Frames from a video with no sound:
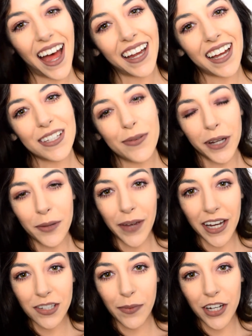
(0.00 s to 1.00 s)
Hi guys, welcome
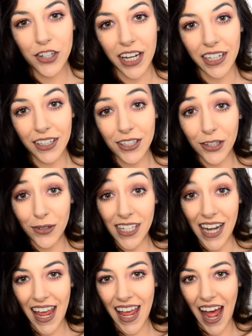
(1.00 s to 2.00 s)
back to my channel. So
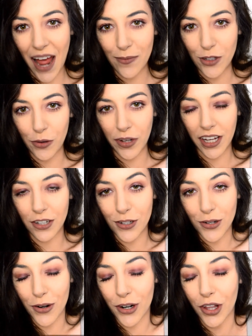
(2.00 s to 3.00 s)
today I'm doing a
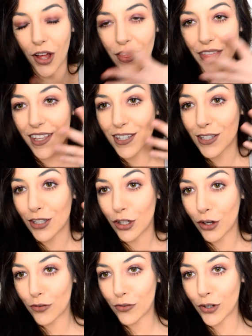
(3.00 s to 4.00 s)
tutorial on this
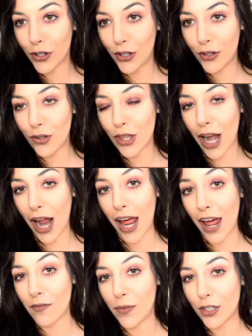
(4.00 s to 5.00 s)
look for you that I
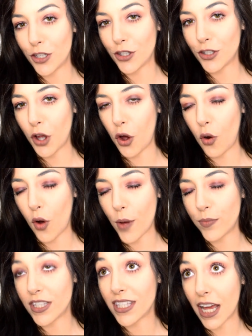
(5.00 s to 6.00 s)
have been so
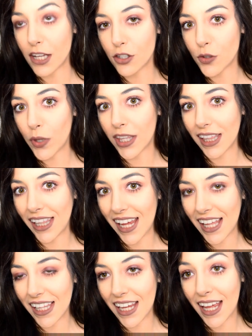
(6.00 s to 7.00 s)
obsessed with
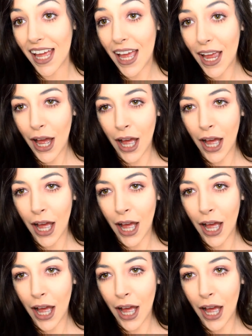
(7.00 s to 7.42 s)
lately.